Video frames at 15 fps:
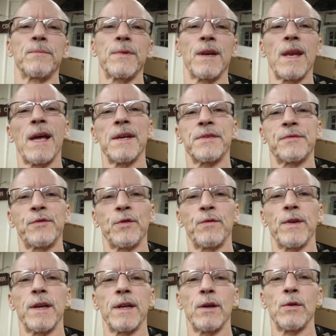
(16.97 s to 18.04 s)
the last few
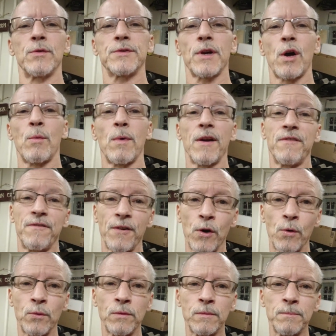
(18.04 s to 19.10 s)
videos on my
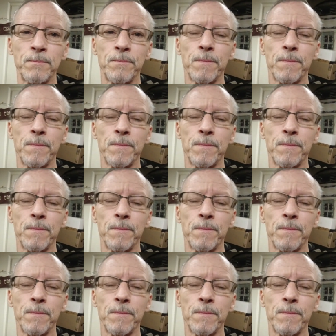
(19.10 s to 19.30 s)
phone,